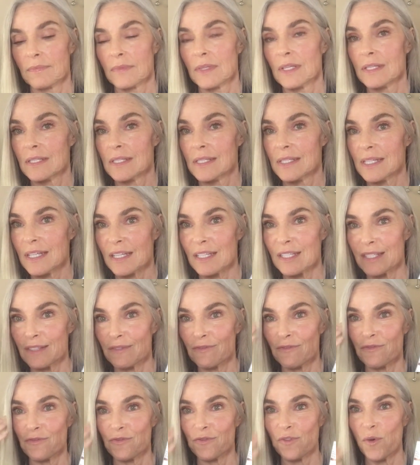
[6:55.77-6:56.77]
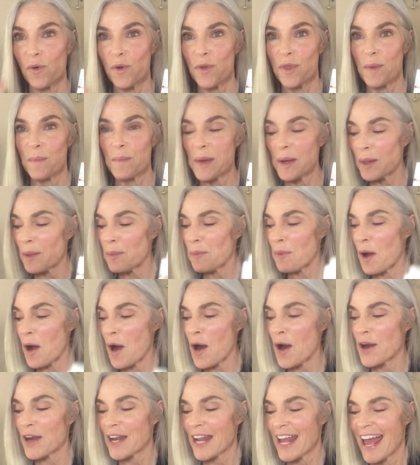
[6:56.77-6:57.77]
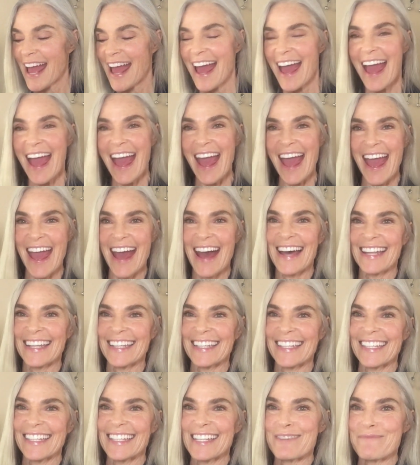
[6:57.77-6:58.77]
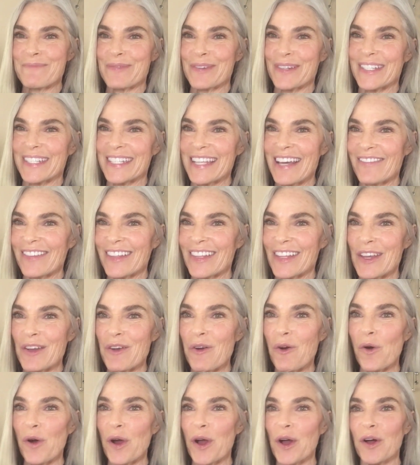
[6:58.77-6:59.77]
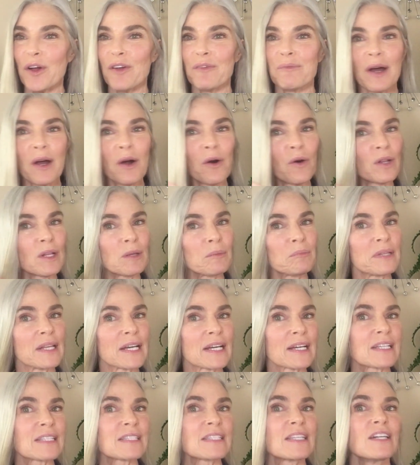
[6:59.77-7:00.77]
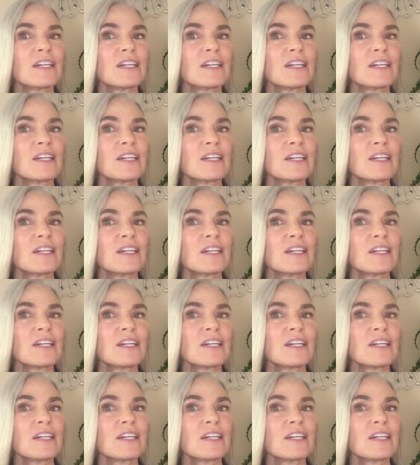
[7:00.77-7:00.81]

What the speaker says: 6 for the middle part and number 7, the oil by Olaplex,